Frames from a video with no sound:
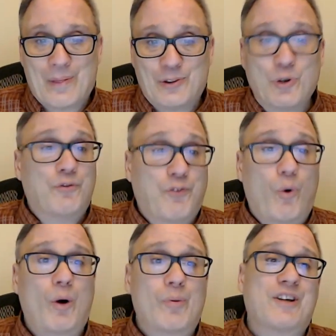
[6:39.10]

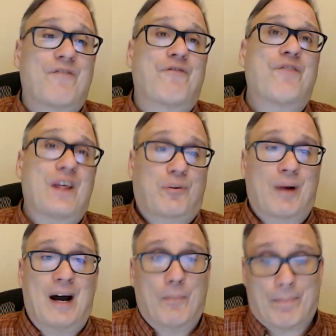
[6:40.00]
Dufour was a fifth
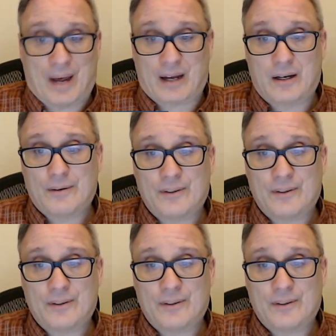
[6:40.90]
round pick.